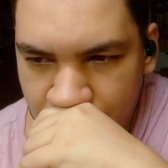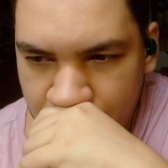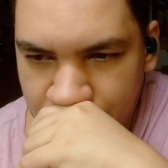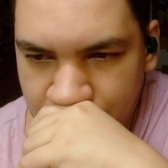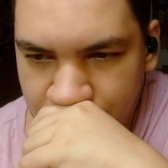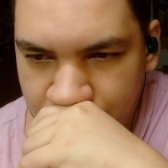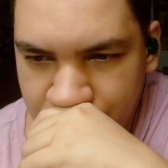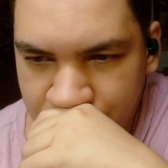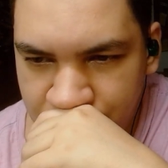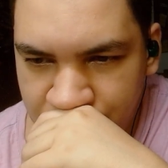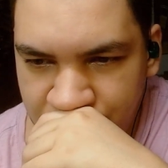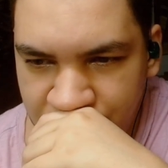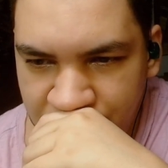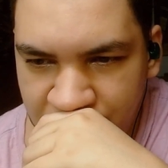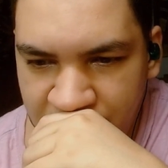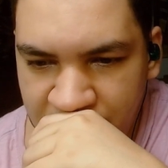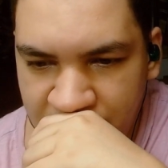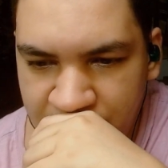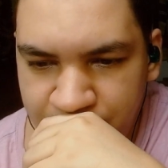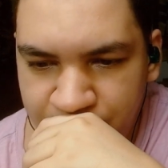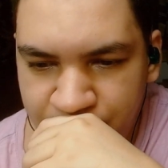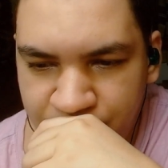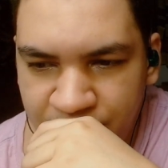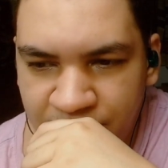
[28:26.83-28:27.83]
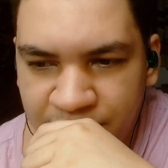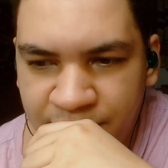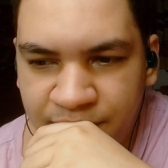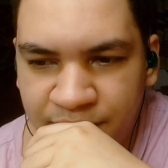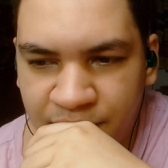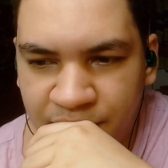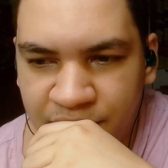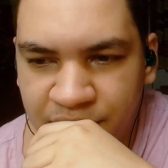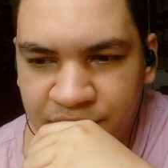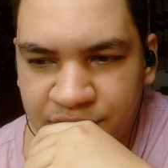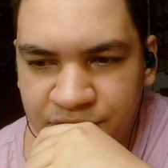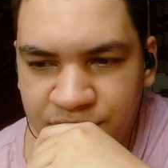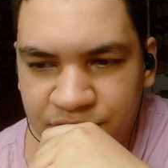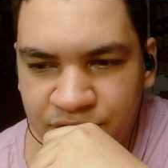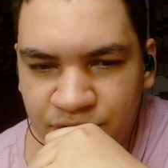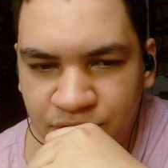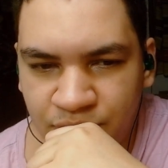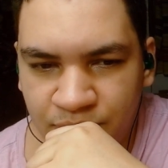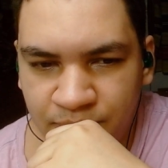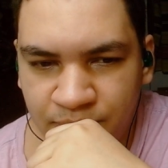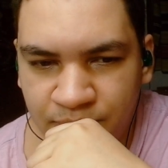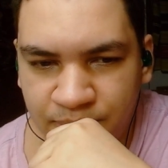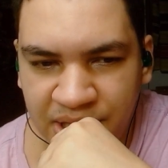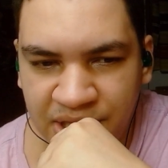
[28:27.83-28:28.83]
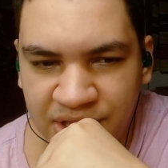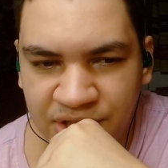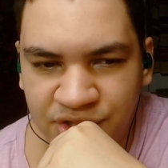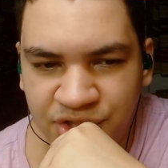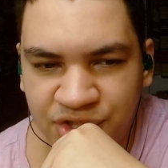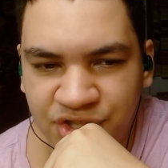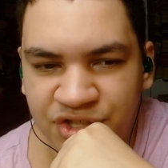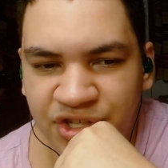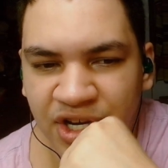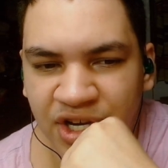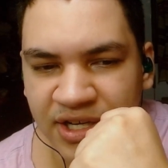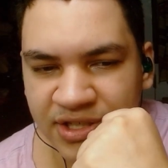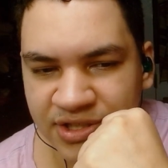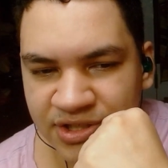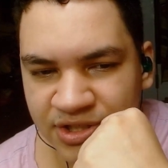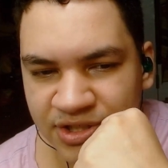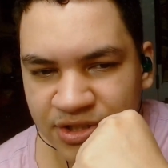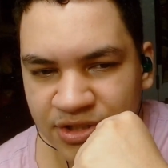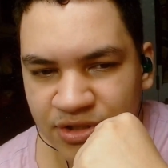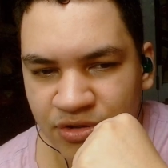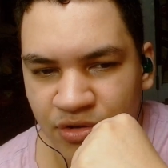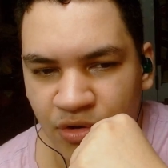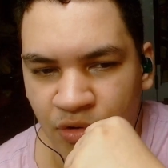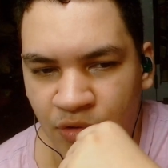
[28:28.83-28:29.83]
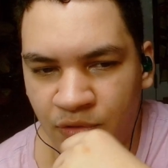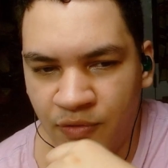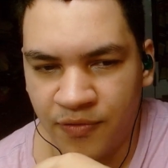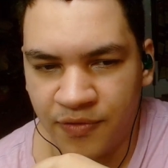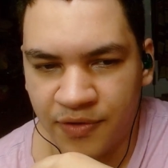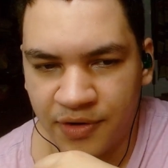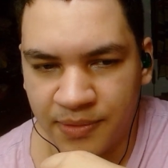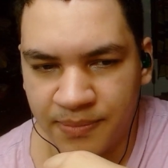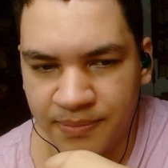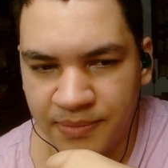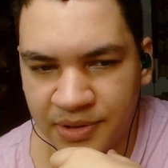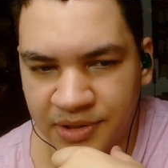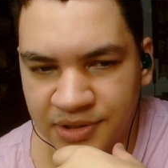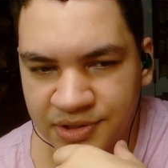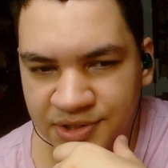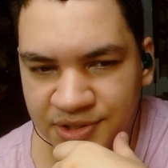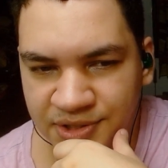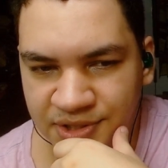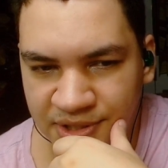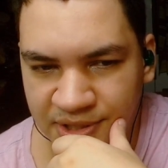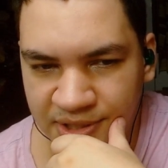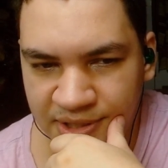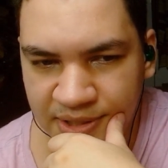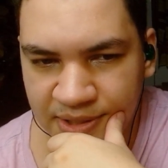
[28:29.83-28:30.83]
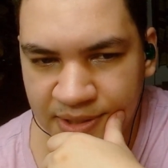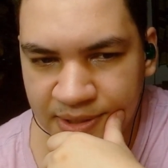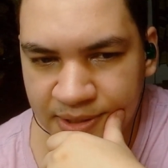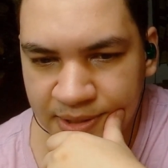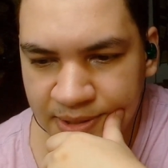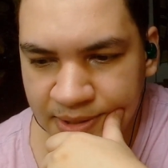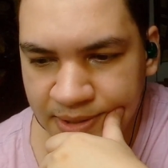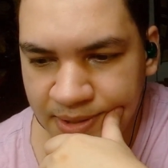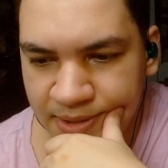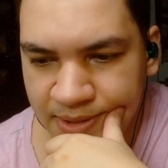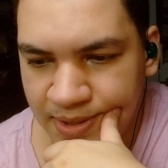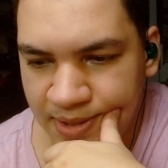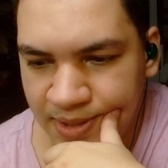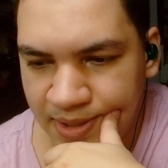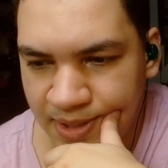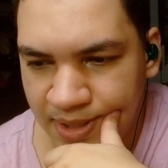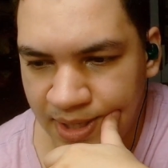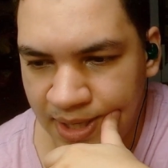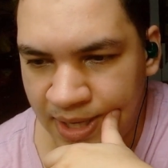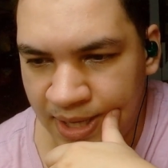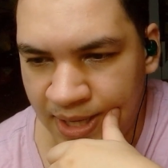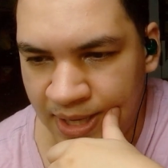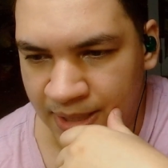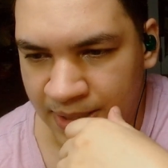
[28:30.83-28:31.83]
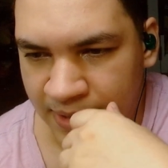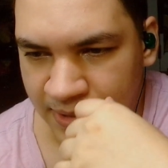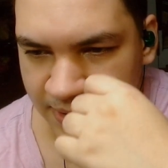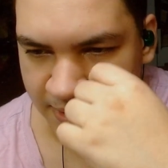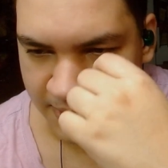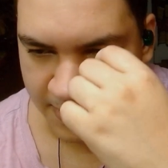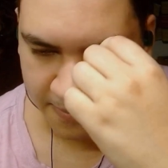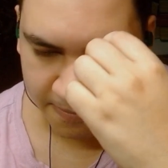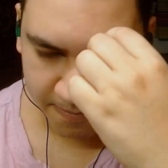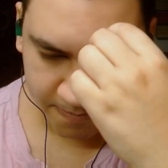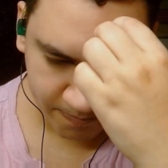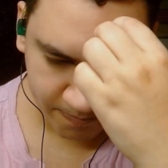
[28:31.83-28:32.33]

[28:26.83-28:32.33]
She prefers to be just over mercy. And,